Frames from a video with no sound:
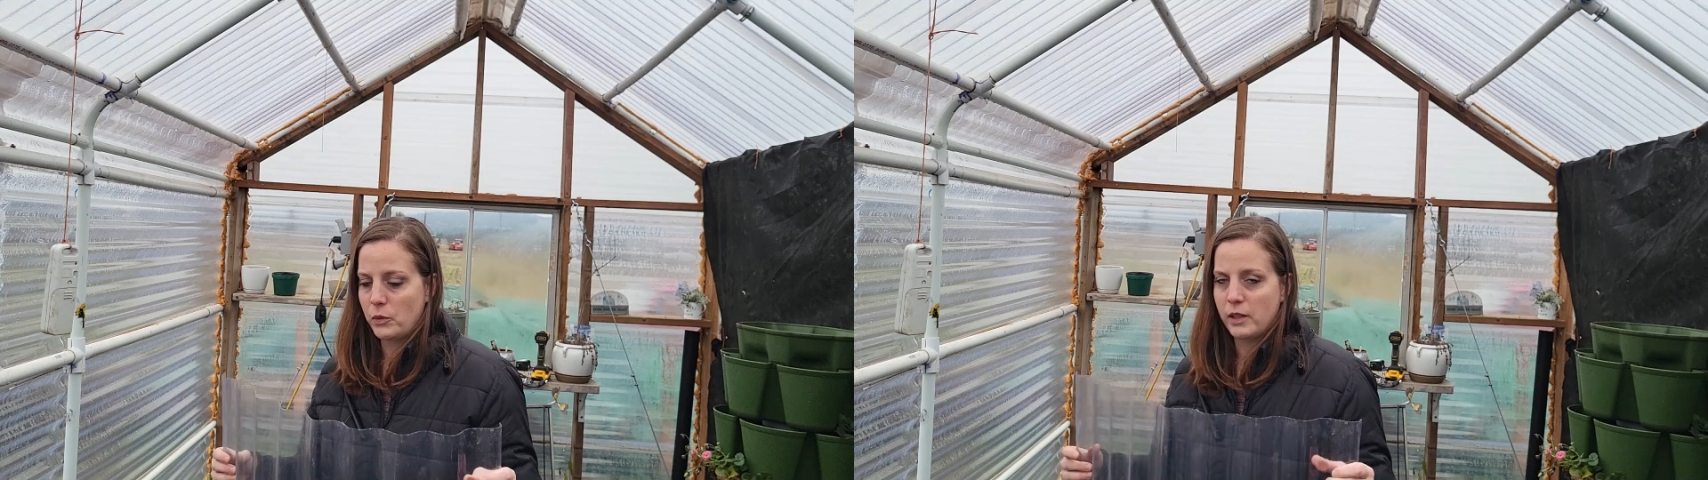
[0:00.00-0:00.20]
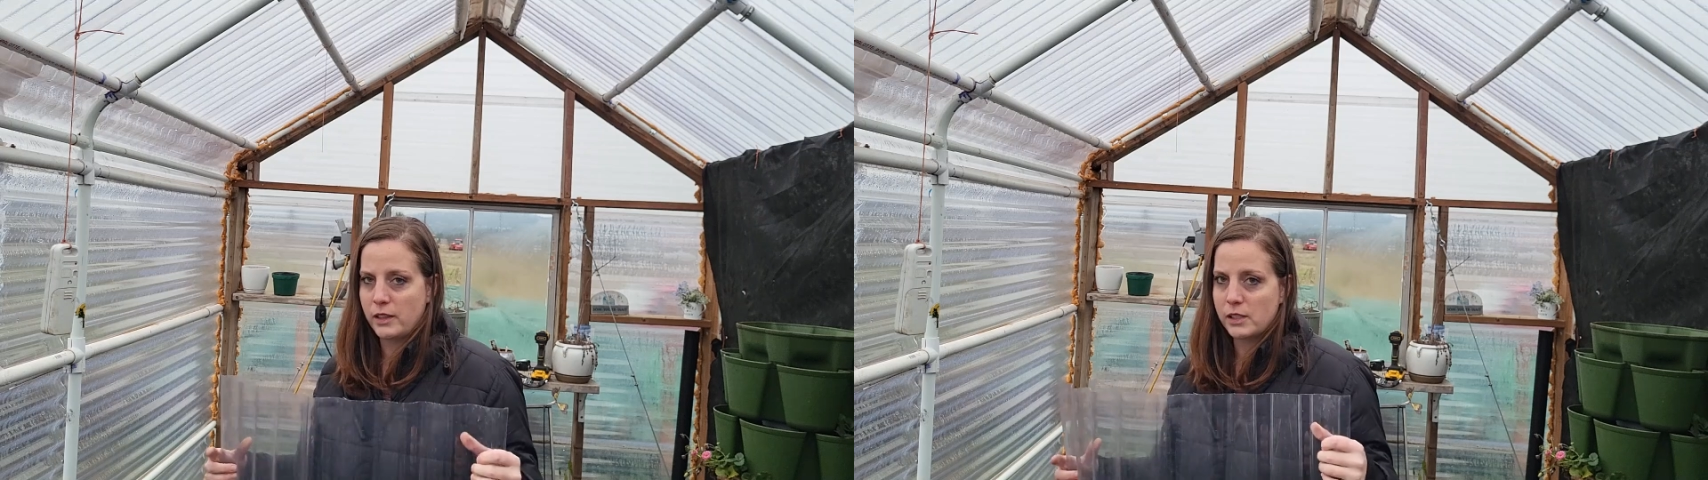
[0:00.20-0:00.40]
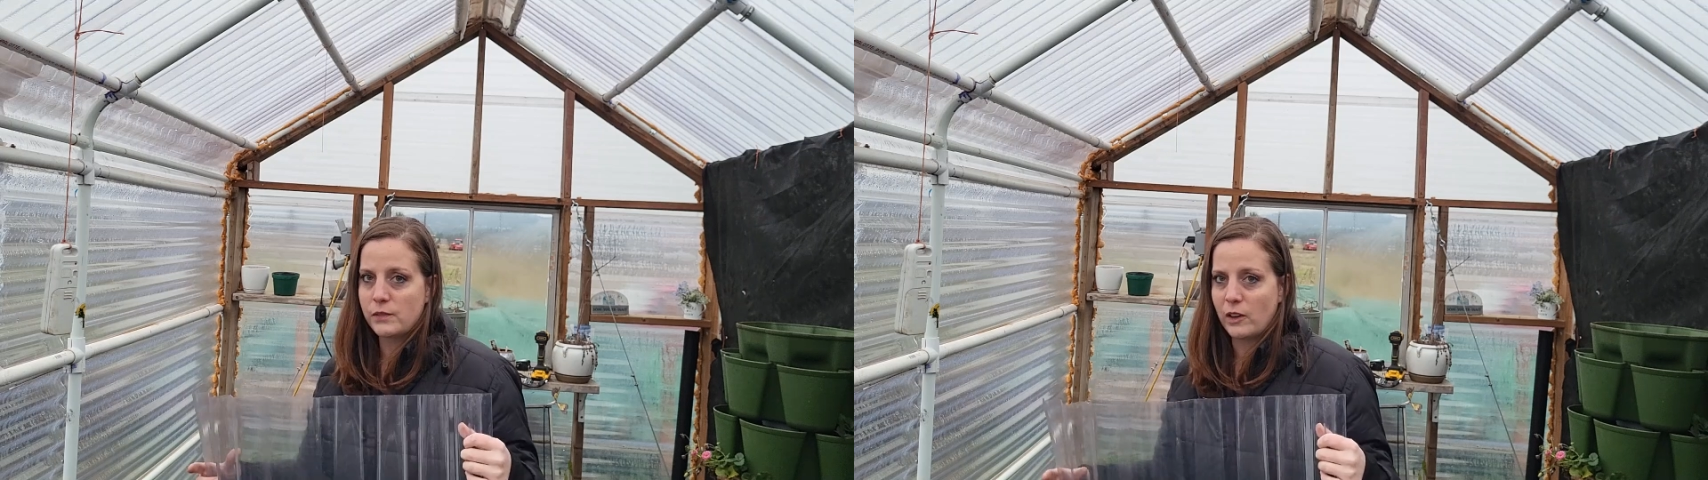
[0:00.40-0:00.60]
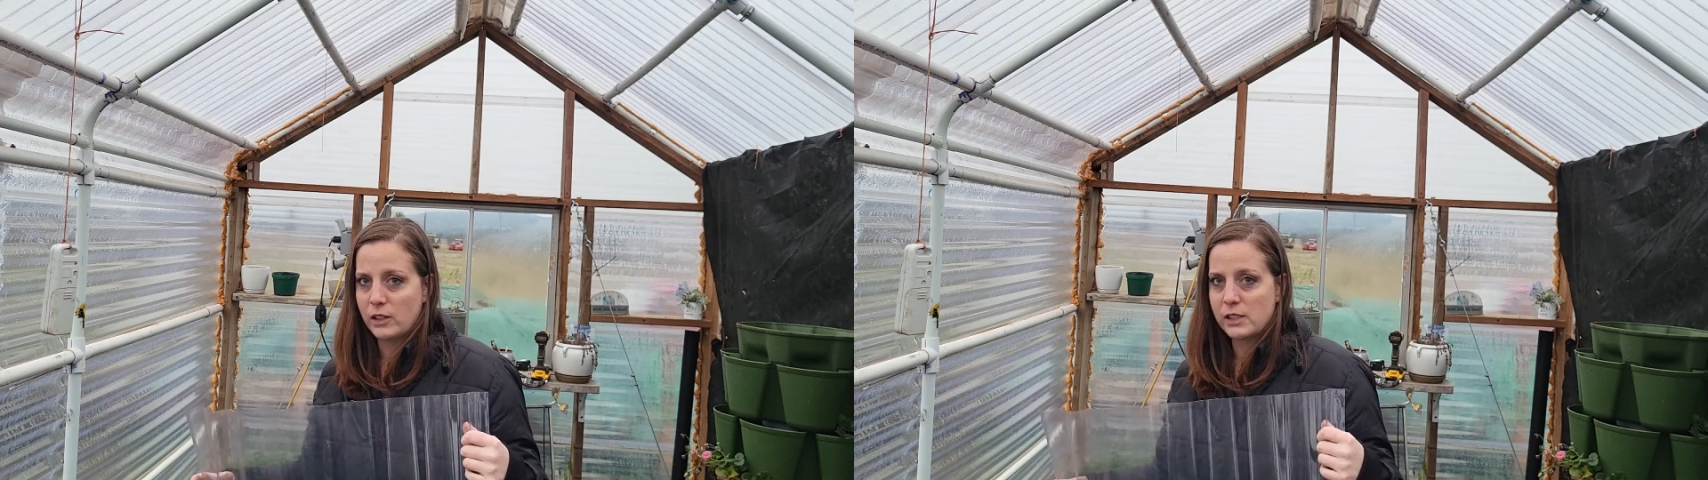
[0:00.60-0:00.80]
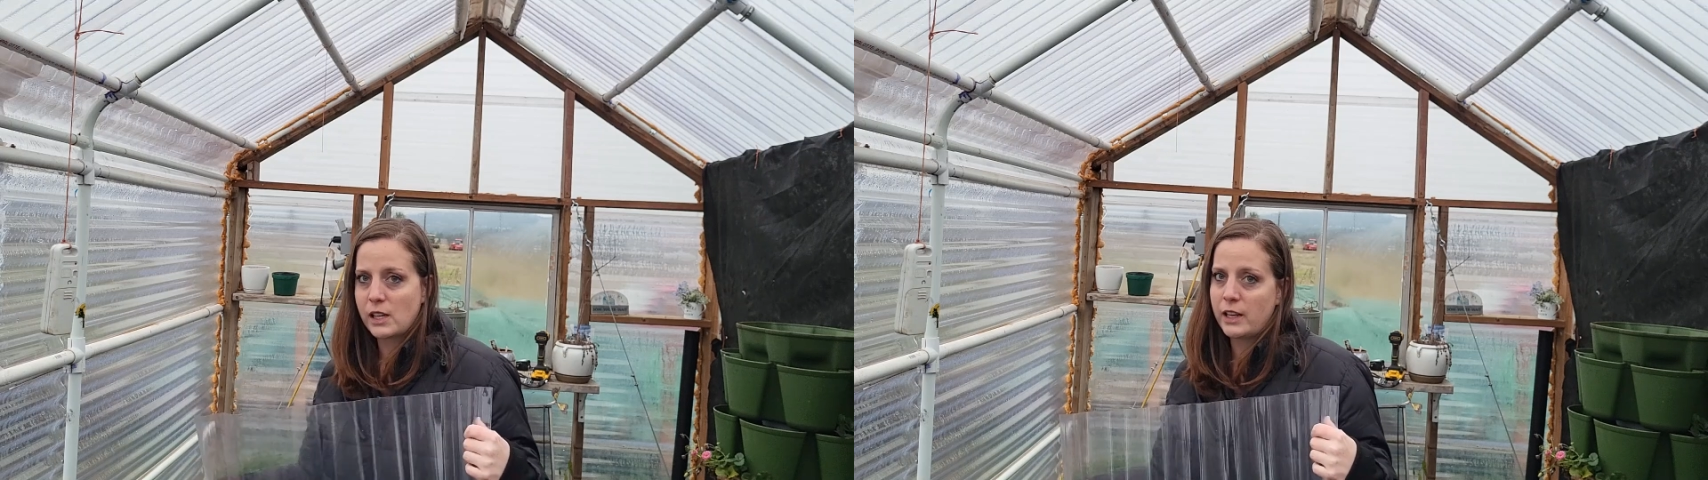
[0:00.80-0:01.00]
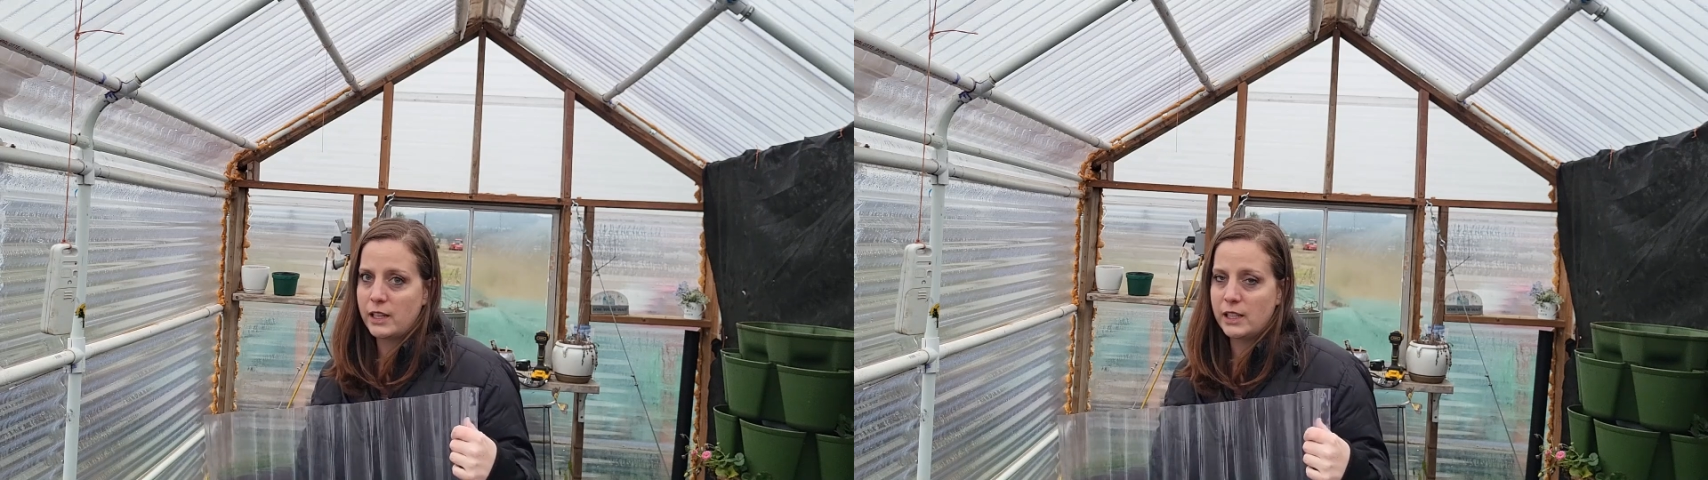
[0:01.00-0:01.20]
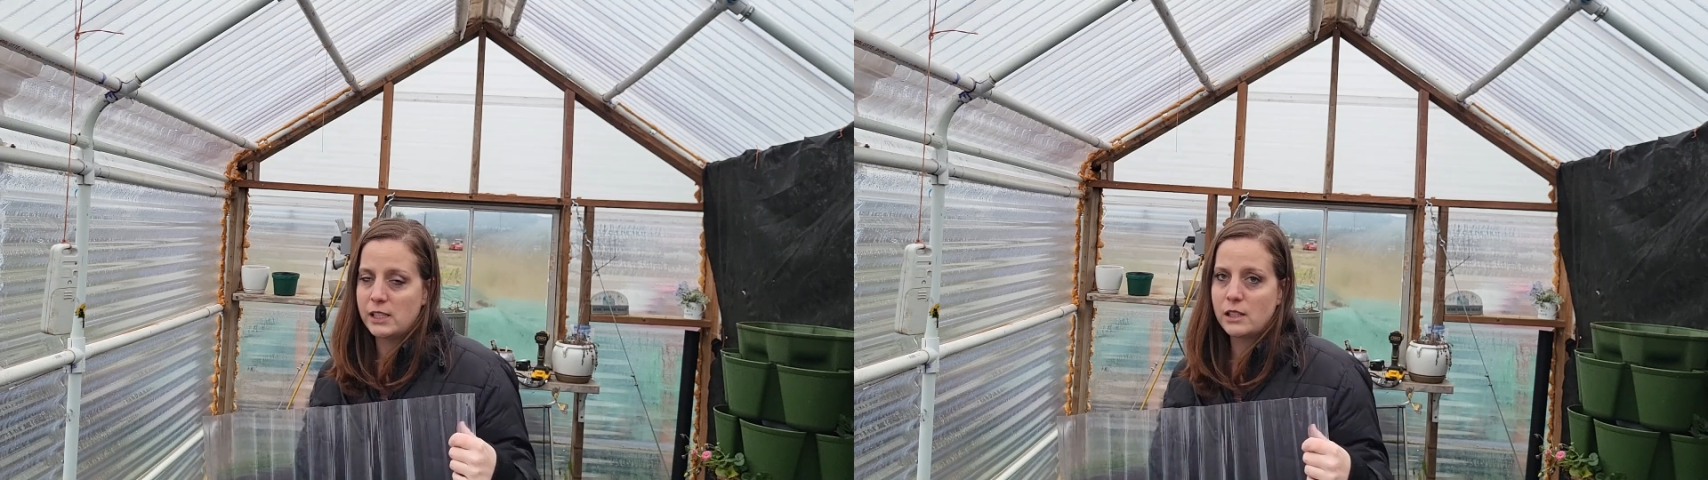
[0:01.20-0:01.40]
with as far as cutting it